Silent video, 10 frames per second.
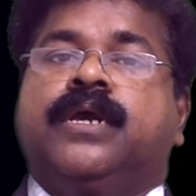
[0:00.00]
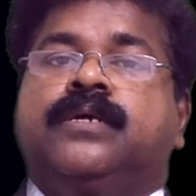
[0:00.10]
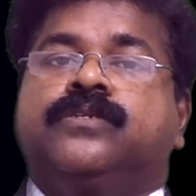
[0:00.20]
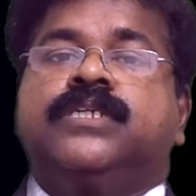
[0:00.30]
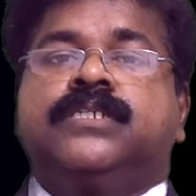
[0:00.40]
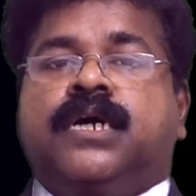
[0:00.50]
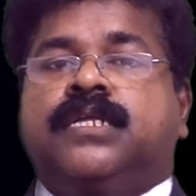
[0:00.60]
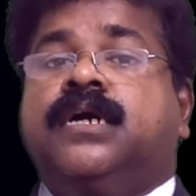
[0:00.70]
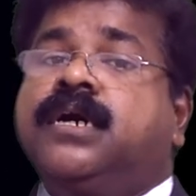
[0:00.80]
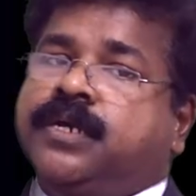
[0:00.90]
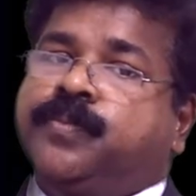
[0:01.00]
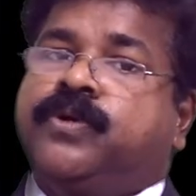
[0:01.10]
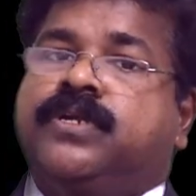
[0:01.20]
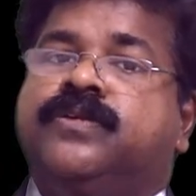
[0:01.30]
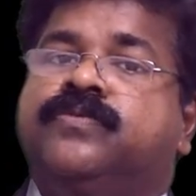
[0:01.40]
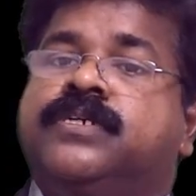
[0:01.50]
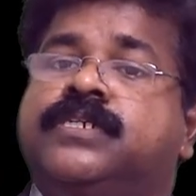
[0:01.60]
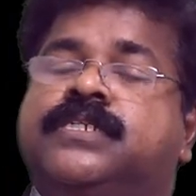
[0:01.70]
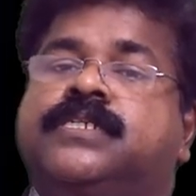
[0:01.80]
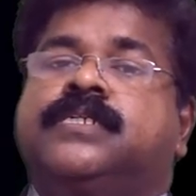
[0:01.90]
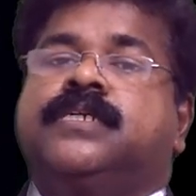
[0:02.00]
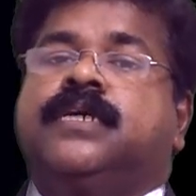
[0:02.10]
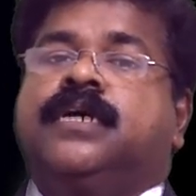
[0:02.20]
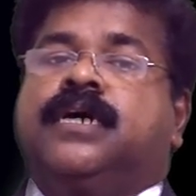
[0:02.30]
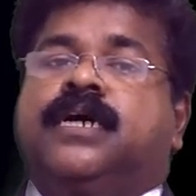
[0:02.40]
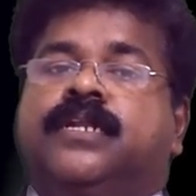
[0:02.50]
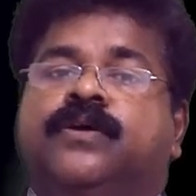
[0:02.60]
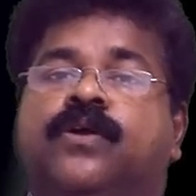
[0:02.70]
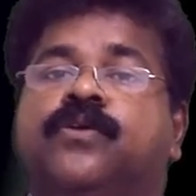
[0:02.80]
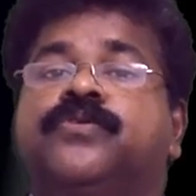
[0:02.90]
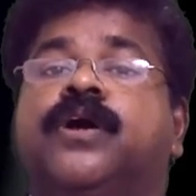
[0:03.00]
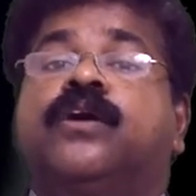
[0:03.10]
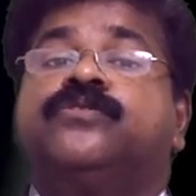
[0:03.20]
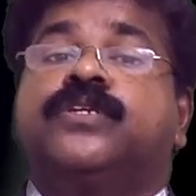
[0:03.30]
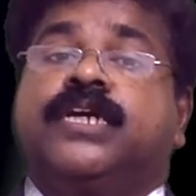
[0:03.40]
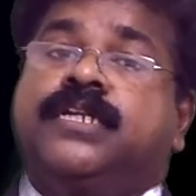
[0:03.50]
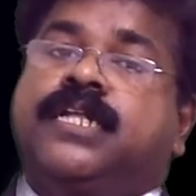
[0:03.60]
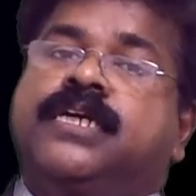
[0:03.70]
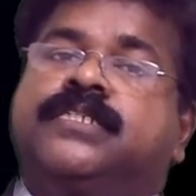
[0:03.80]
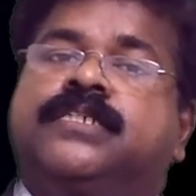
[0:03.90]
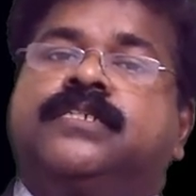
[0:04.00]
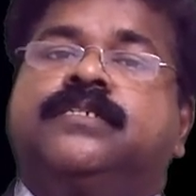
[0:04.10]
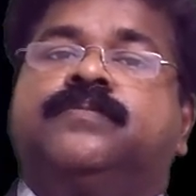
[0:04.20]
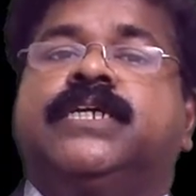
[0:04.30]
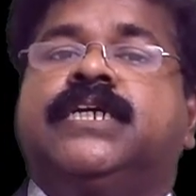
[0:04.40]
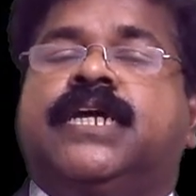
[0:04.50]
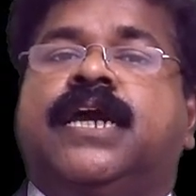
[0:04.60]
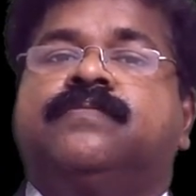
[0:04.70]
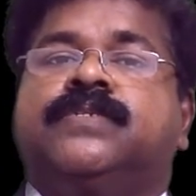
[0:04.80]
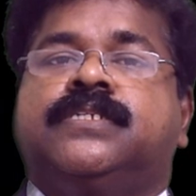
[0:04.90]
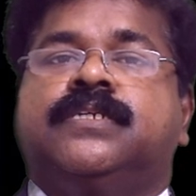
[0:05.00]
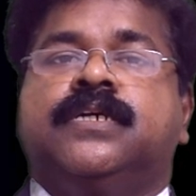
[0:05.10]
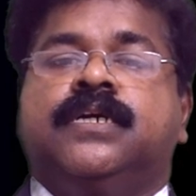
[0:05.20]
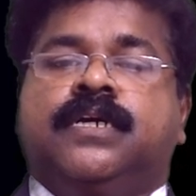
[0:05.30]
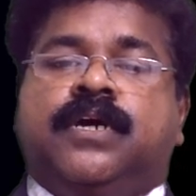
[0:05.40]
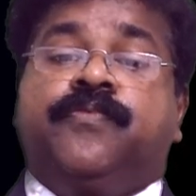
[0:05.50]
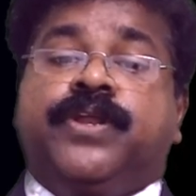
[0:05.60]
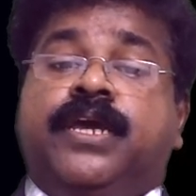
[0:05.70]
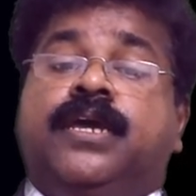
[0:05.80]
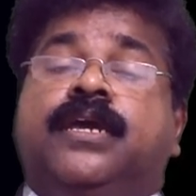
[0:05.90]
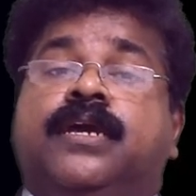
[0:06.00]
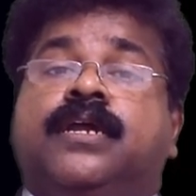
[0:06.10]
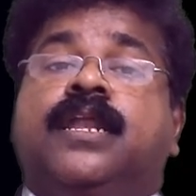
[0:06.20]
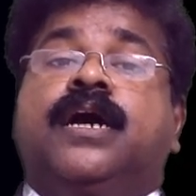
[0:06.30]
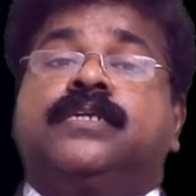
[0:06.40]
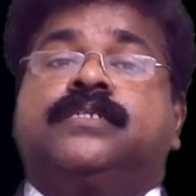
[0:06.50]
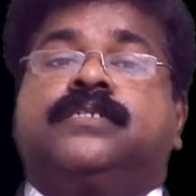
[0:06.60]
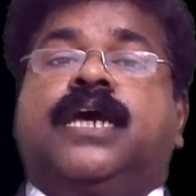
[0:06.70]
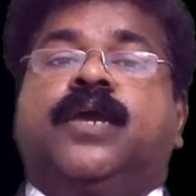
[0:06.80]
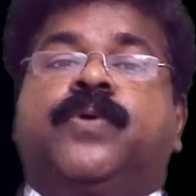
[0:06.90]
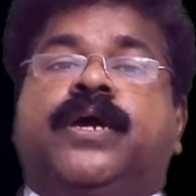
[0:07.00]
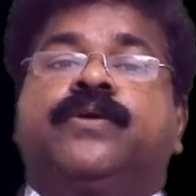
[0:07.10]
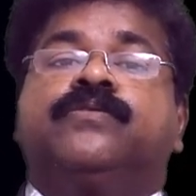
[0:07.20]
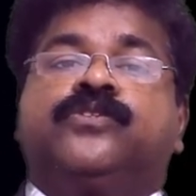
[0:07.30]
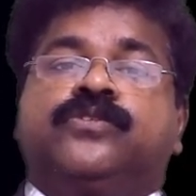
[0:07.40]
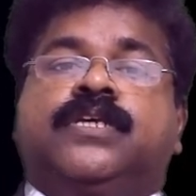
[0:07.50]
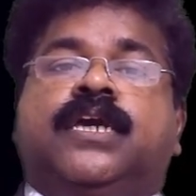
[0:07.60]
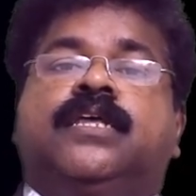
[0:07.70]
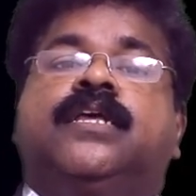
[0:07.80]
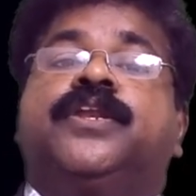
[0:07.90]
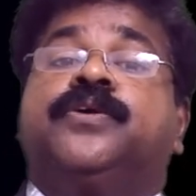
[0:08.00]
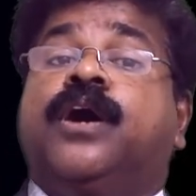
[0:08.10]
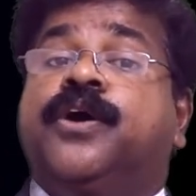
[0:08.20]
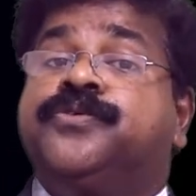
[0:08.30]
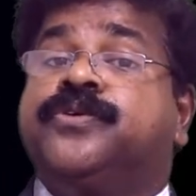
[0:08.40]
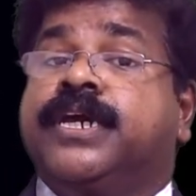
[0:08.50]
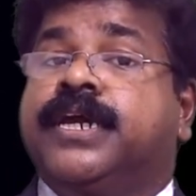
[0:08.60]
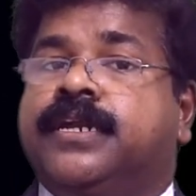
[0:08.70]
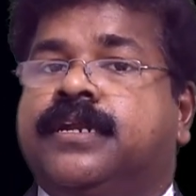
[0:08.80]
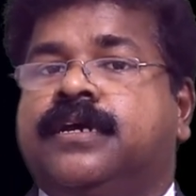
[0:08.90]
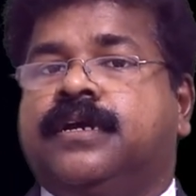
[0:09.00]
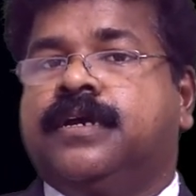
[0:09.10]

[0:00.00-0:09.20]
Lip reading: So these are the important words, and all of you have to read the lesson many times. Every class time I used to say that you have to read,